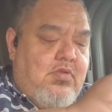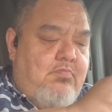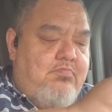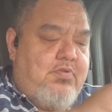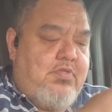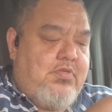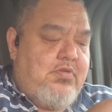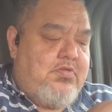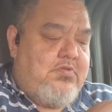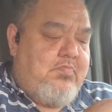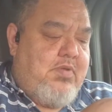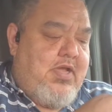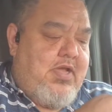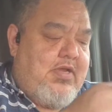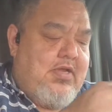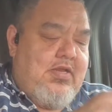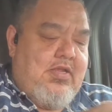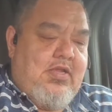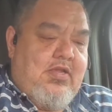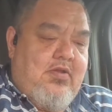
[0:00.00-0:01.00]
Put those
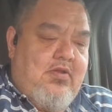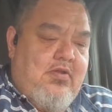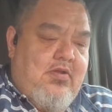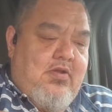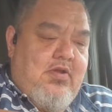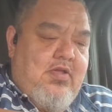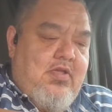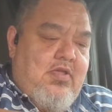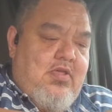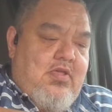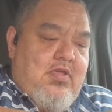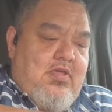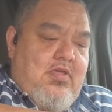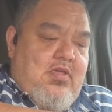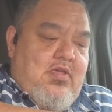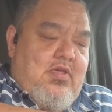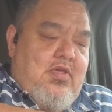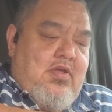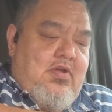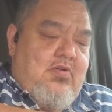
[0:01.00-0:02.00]
back in here,
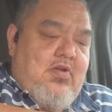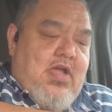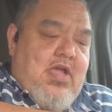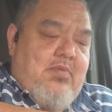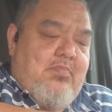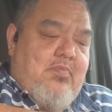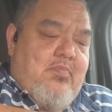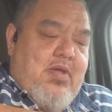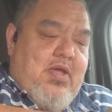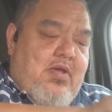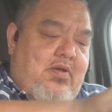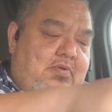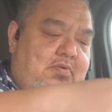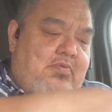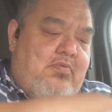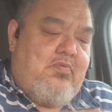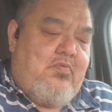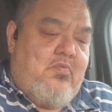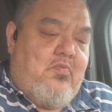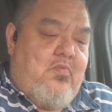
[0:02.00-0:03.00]
grab them out
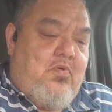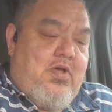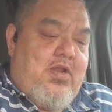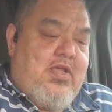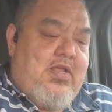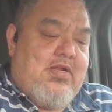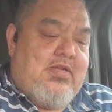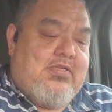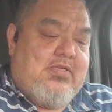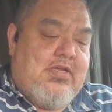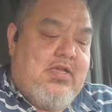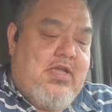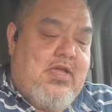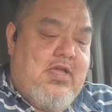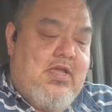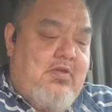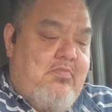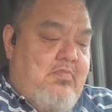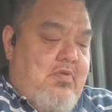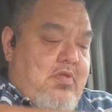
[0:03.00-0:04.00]
one at a
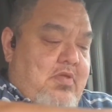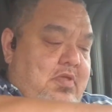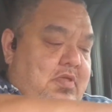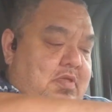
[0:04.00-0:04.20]
time.